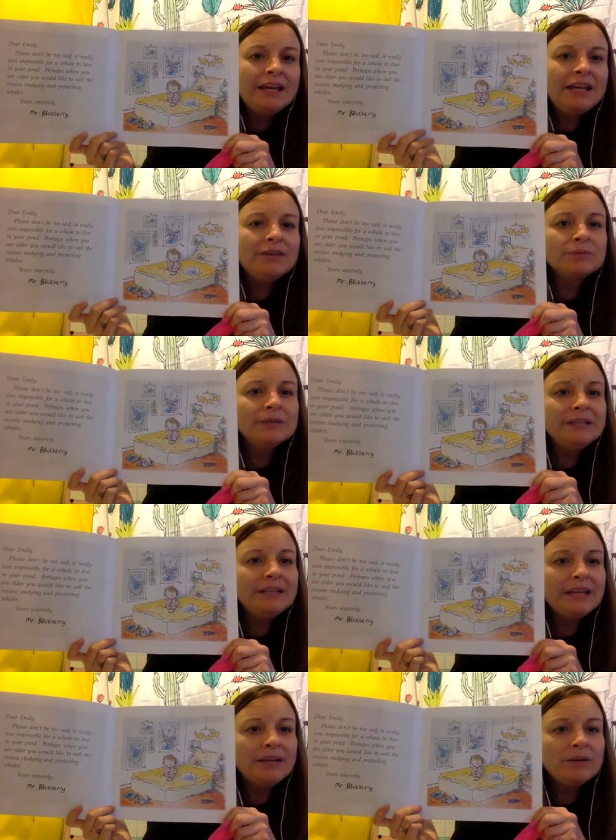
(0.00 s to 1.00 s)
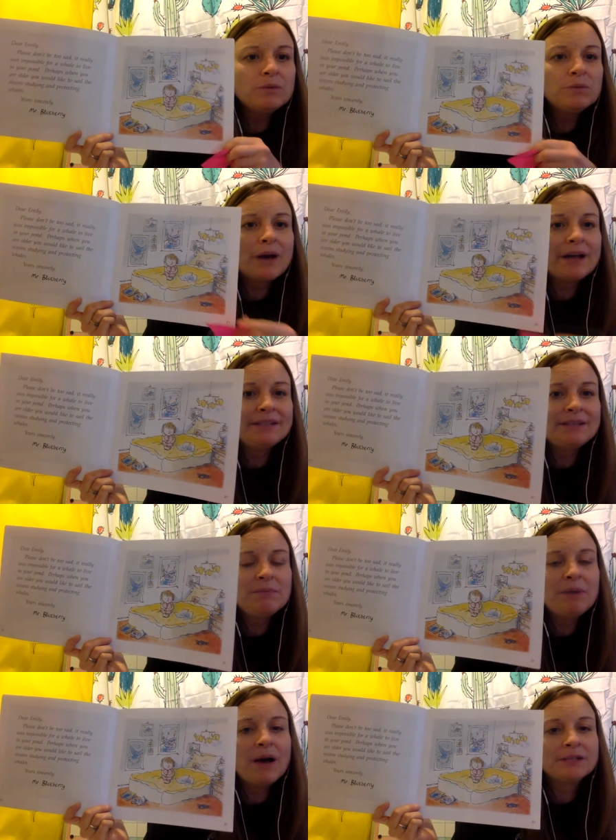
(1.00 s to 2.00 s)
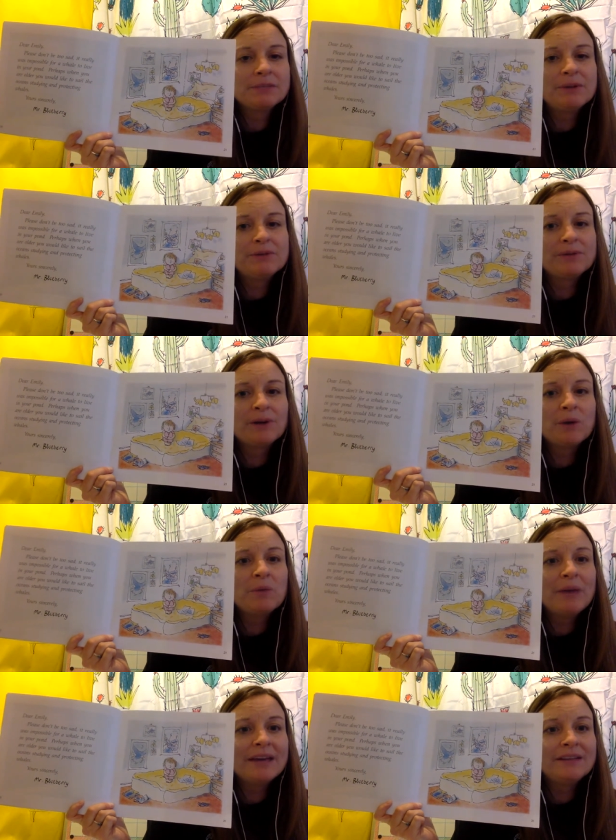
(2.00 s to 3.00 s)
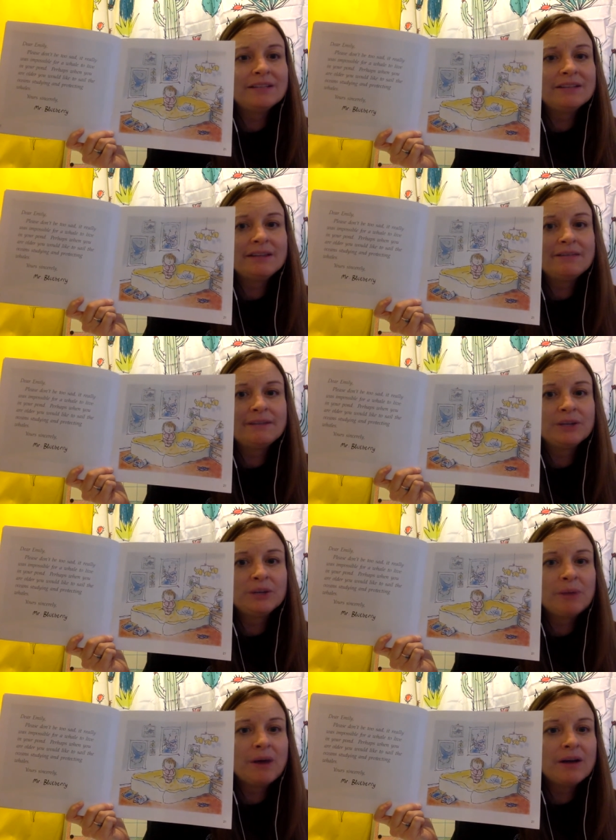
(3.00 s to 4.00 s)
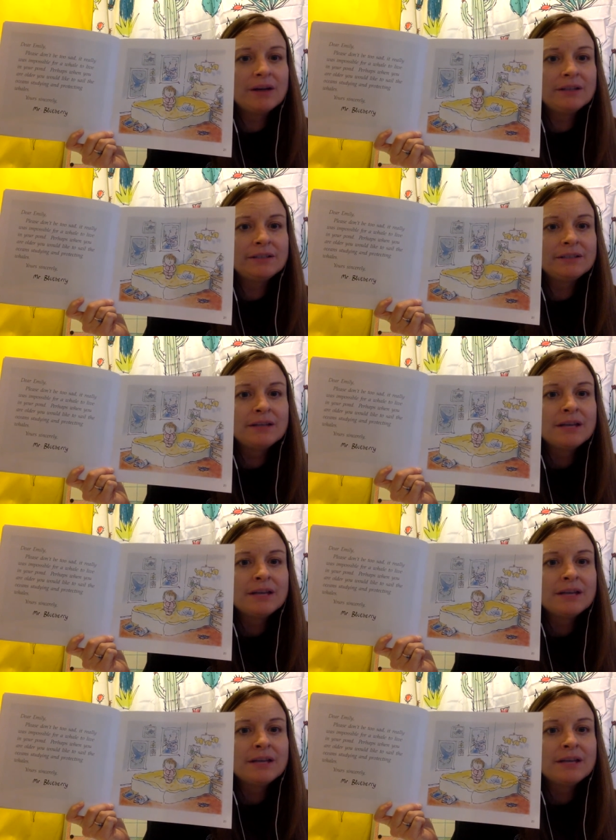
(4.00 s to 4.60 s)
It really was impossible for a whale to live in your pond.